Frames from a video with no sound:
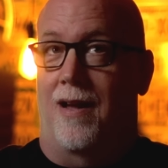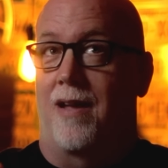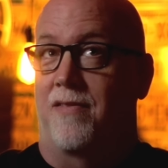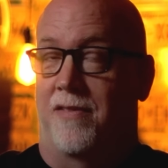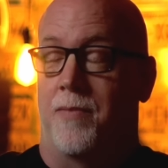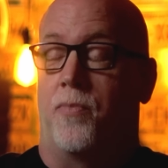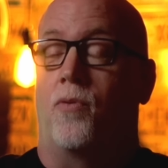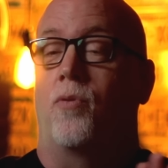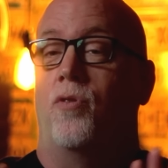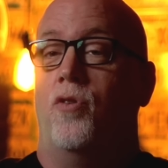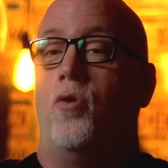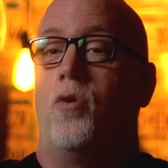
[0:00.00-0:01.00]
Simple.
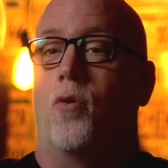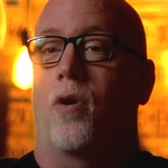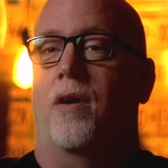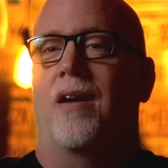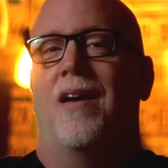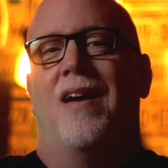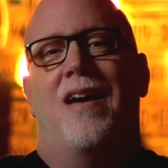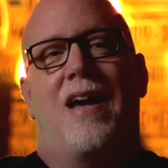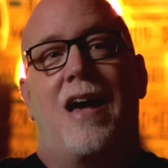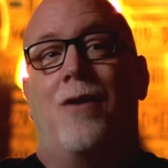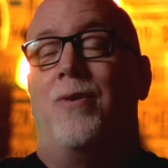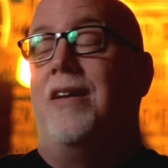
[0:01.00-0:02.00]
New York.
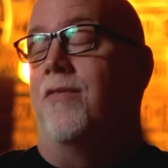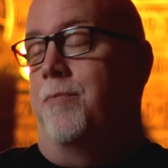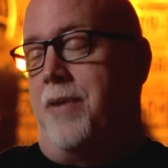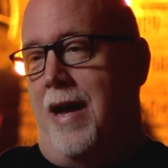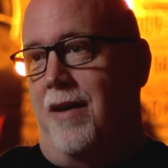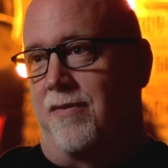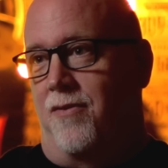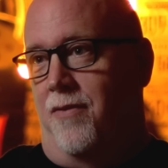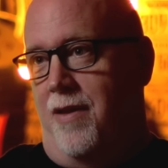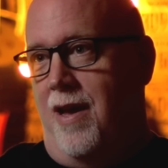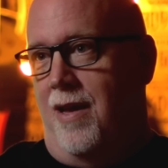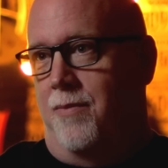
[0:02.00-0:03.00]
And we even passed on
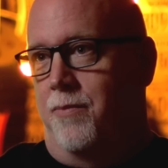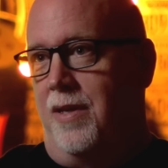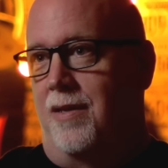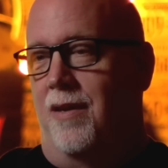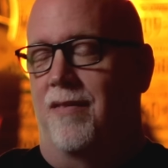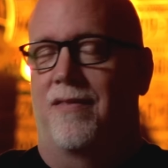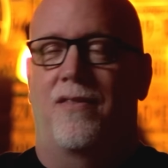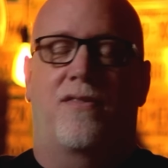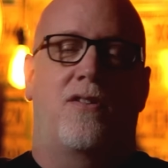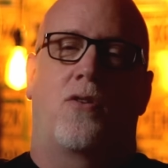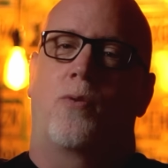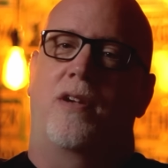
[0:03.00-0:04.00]
that because there's
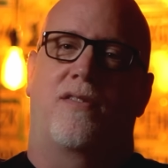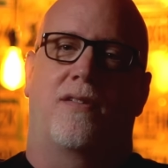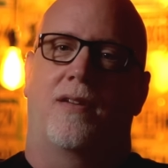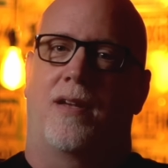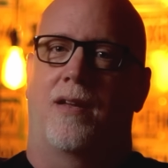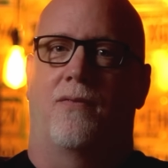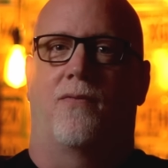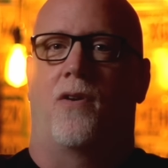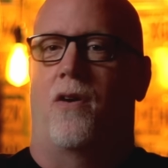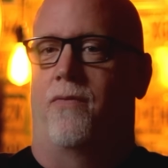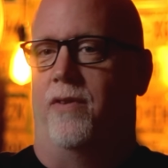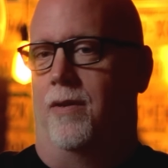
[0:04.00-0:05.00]
no reason to get
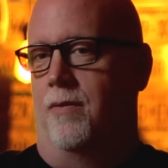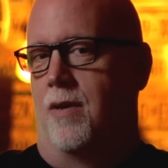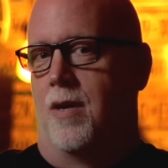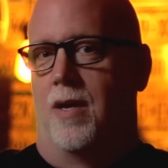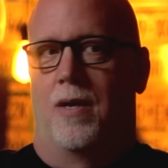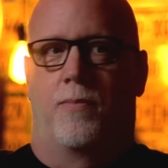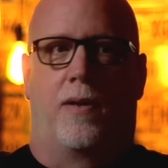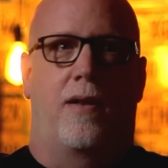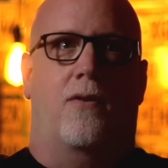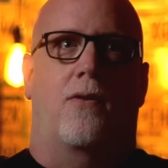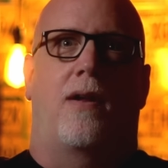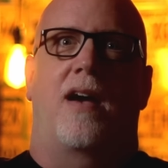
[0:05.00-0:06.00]
involved in
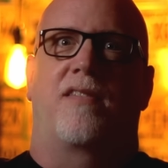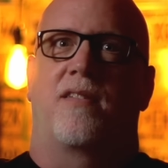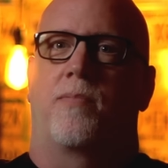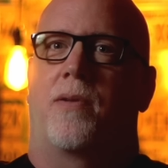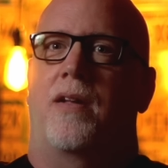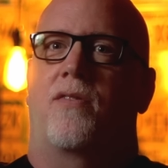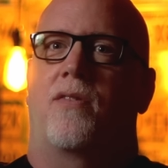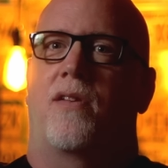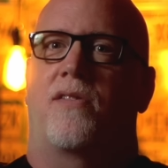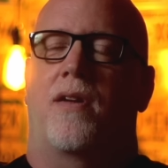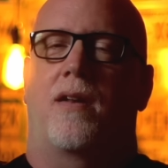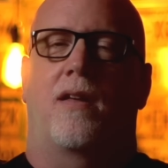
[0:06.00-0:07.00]
political license plates or
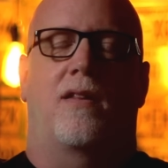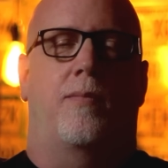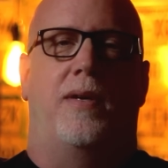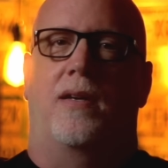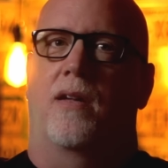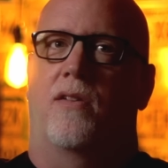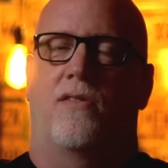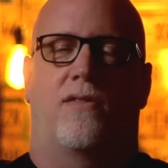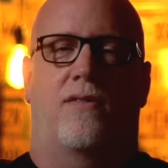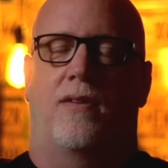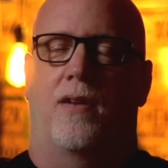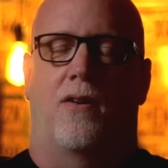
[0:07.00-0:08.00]
this, that, and other
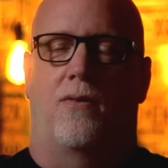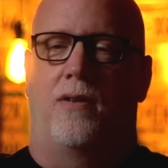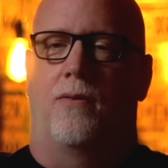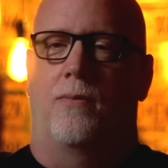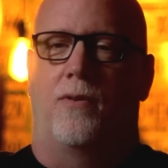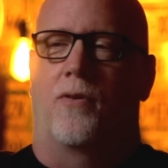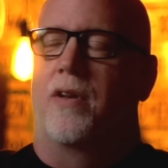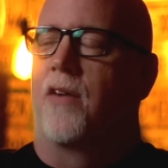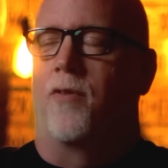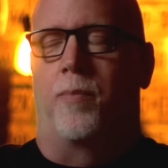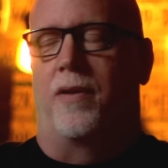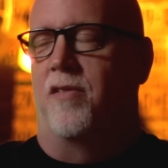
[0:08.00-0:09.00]
because, you know, you, you'll
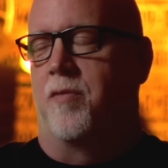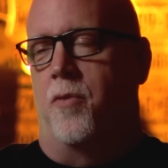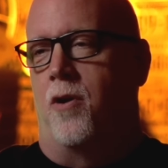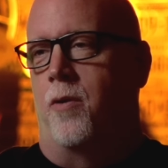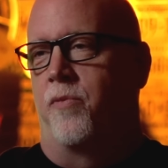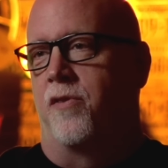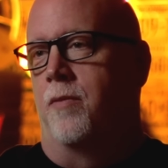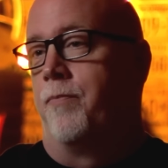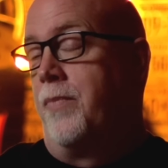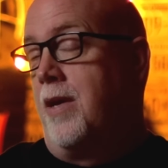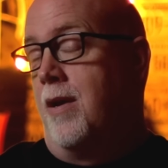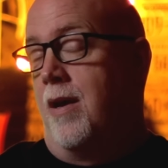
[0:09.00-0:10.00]
never please them all.
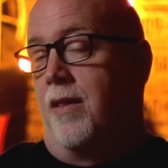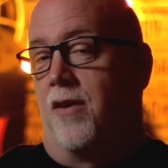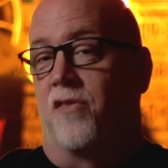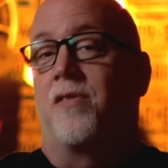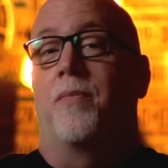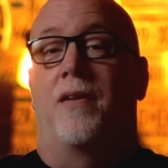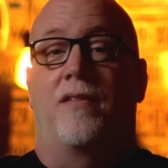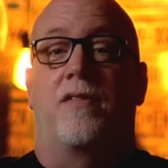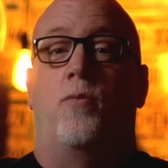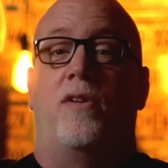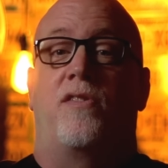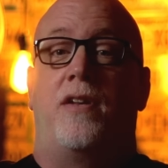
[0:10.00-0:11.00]
So there's some things
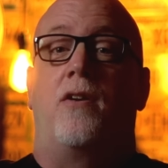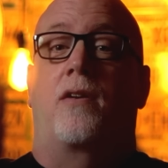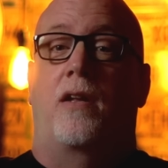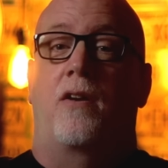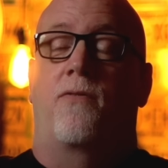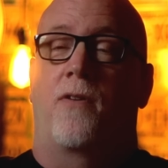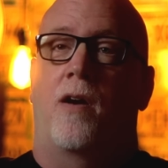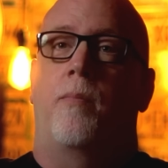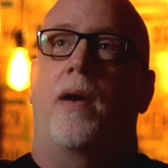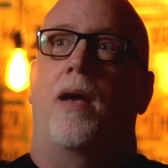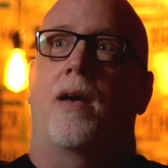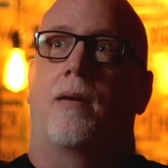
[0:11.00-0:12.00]
that we steer clear
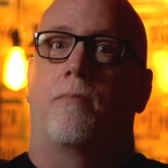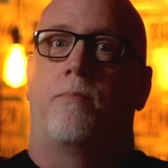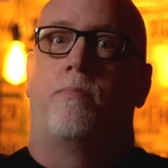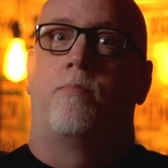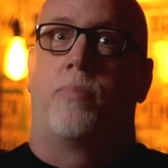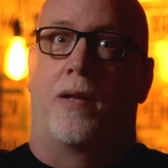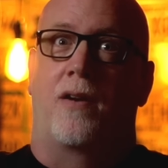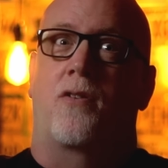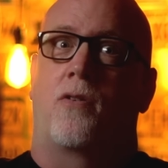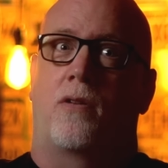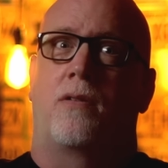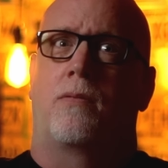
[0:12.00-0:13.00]
from and
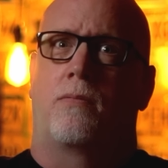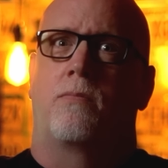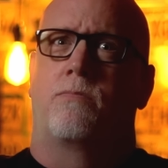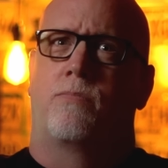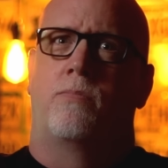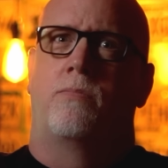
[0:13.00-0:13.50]
political,